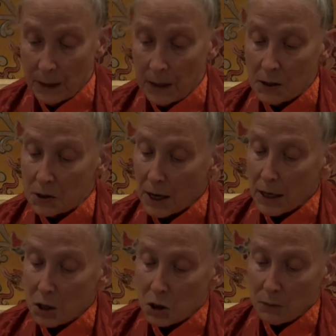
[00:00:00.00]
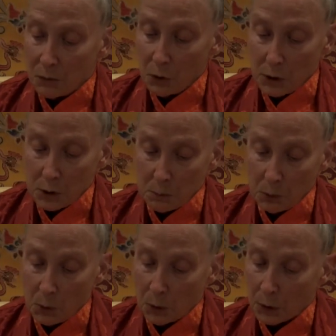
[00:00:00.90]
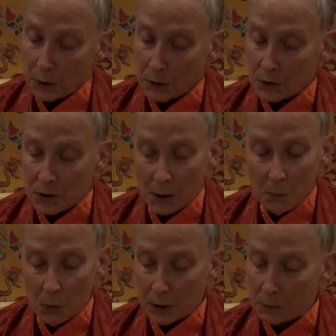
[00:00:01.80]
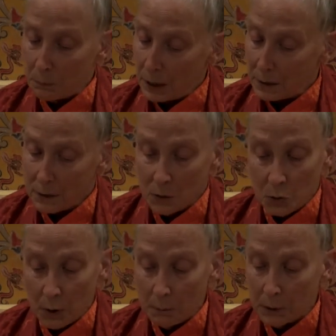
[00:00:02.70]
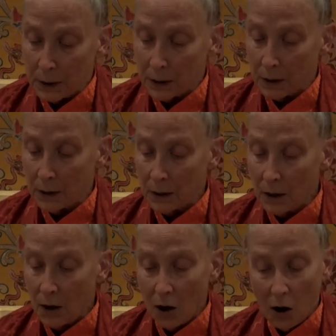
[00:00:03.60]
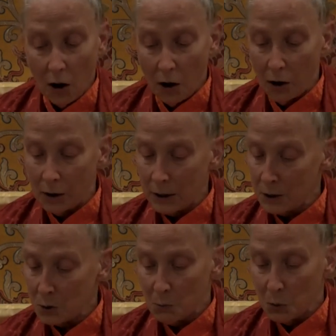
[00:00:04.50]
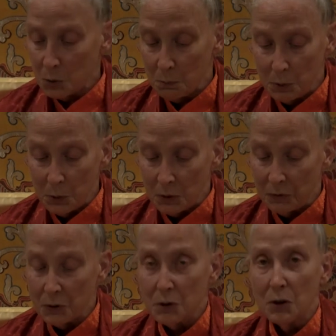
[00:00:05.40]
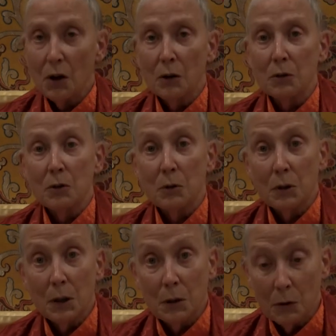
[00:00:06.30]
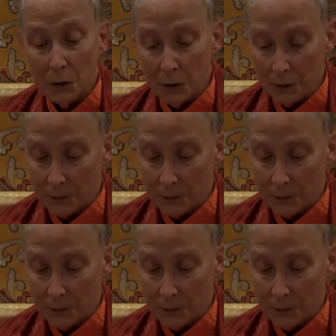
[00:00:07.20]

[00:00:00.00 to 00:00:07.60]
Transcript: His aged voice bore, somewhat bent and trembling, all his most beautiful songs to Igor,